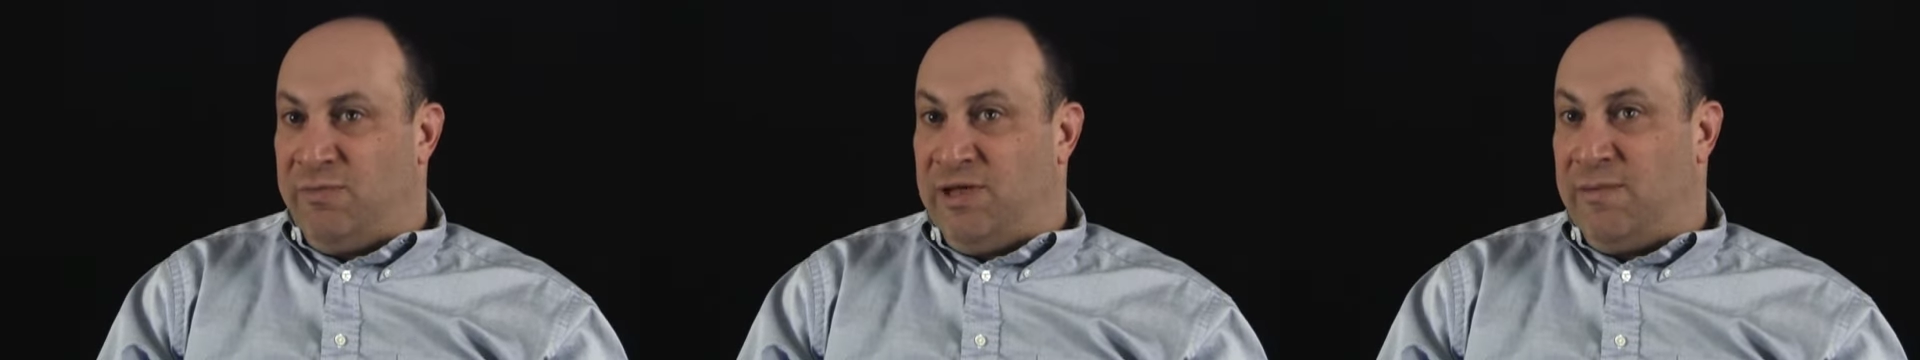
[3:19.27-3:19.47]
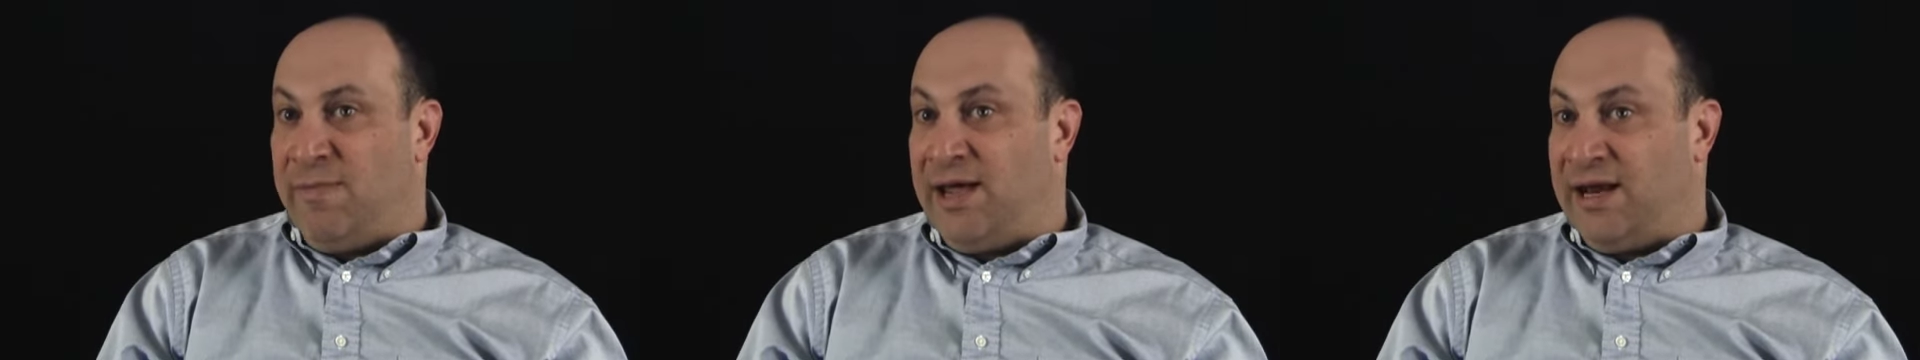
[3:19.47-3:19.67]

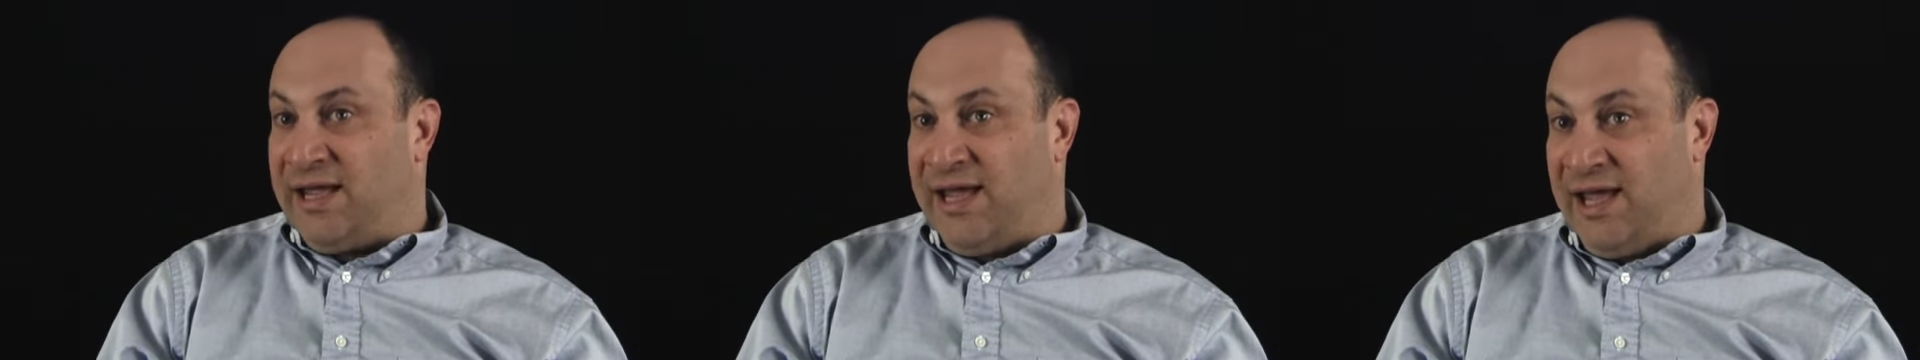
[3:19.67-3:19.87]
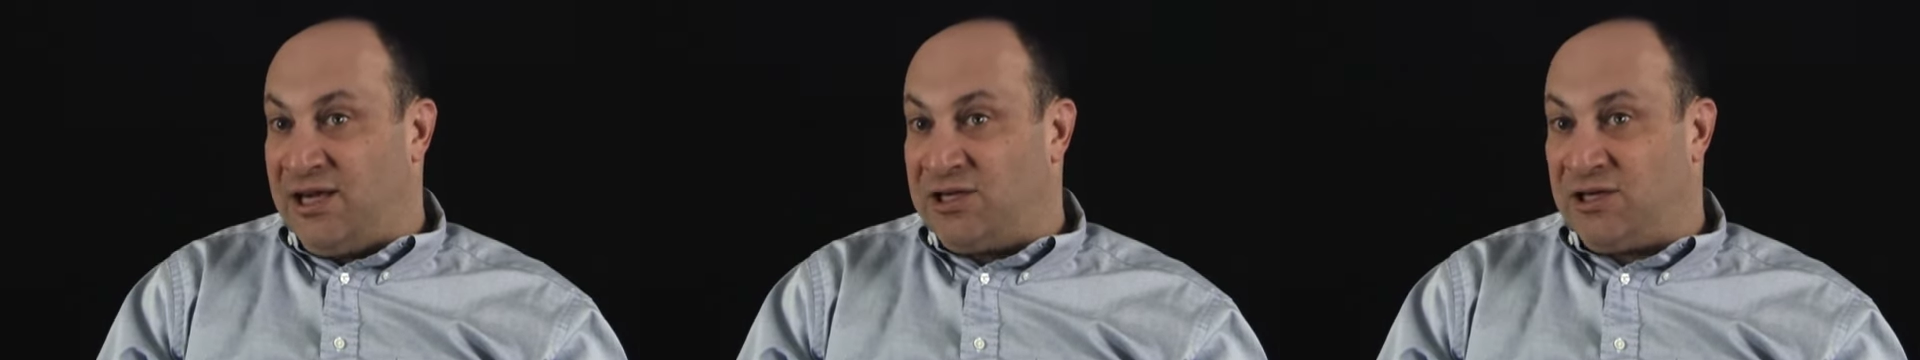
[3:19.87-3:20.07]
be a
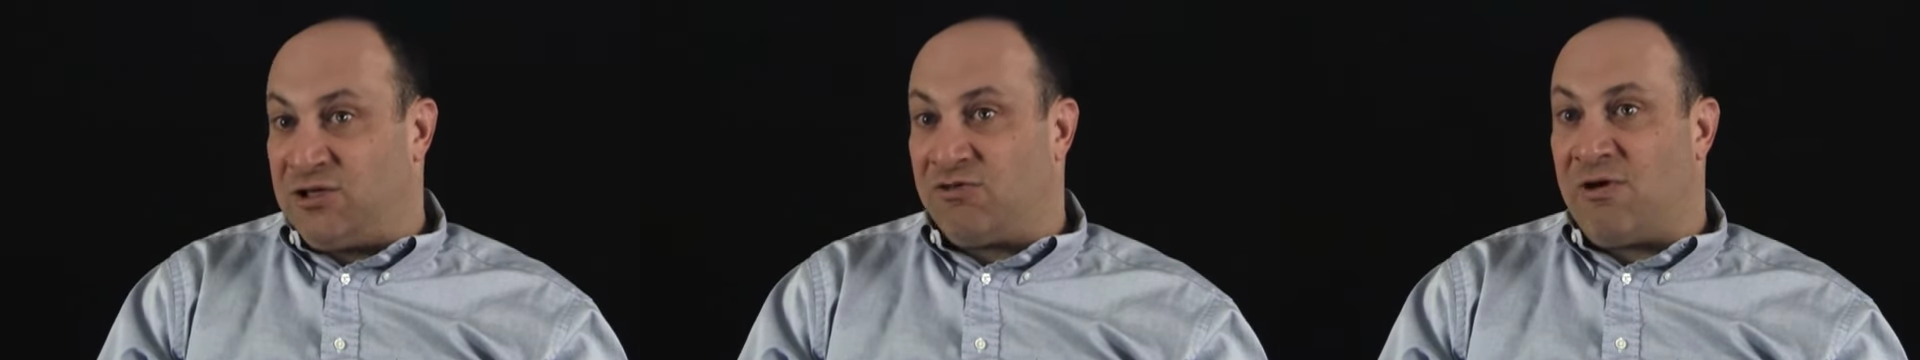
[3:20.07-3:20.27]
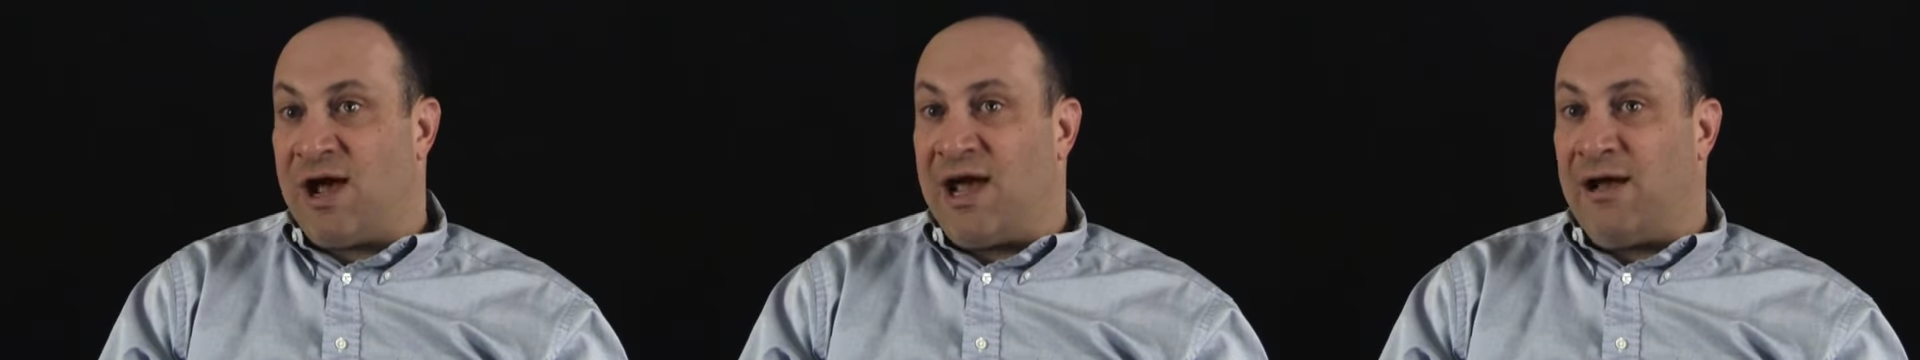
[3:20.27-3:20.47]
medication
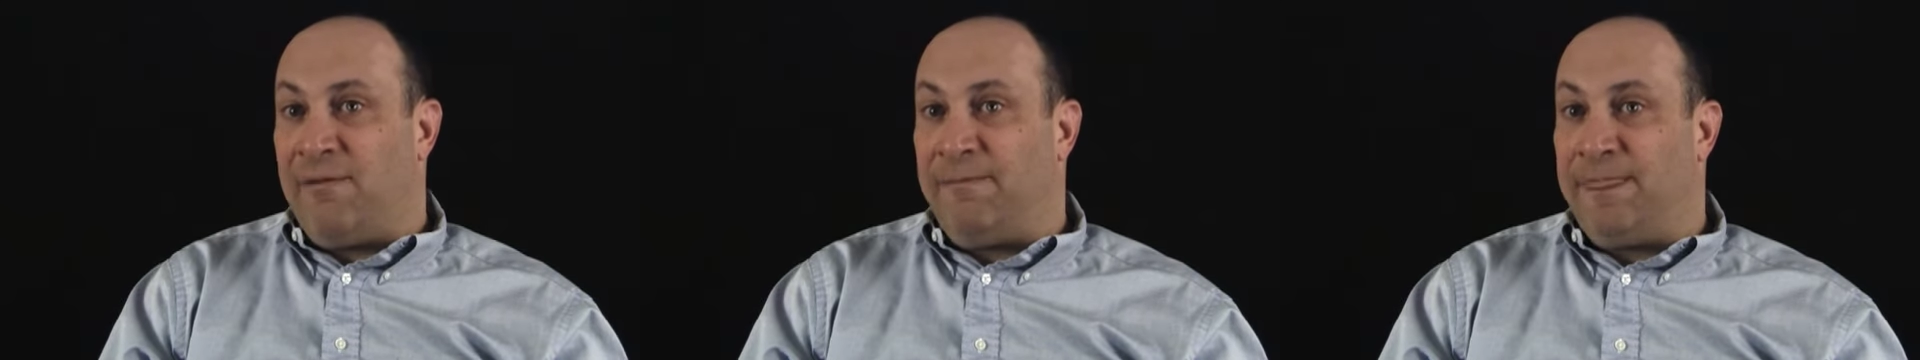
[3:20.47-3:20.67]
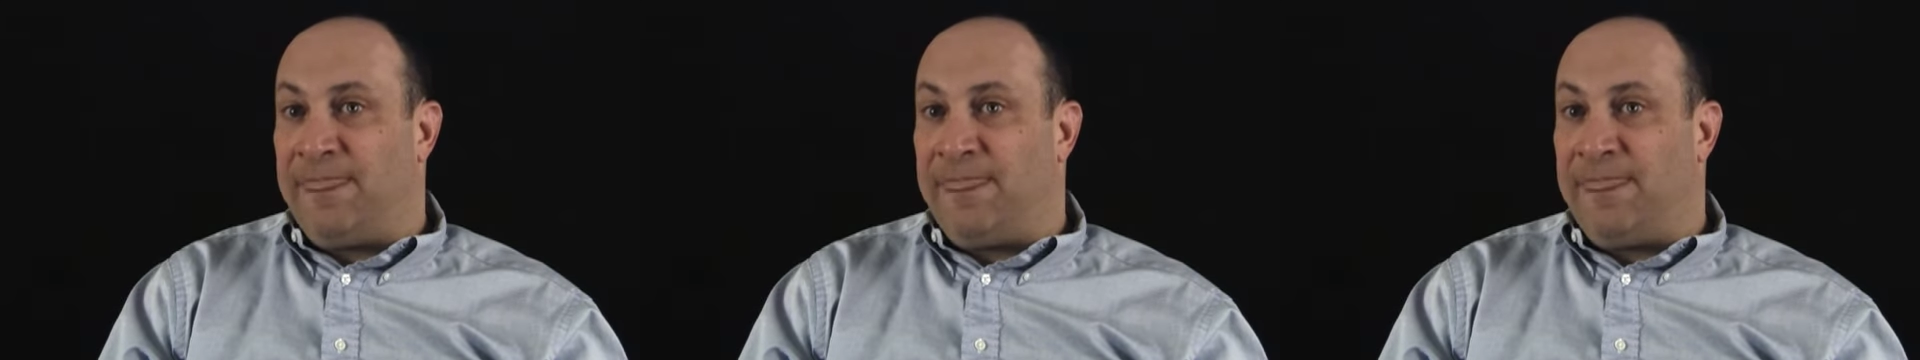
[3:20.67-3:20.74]
trial.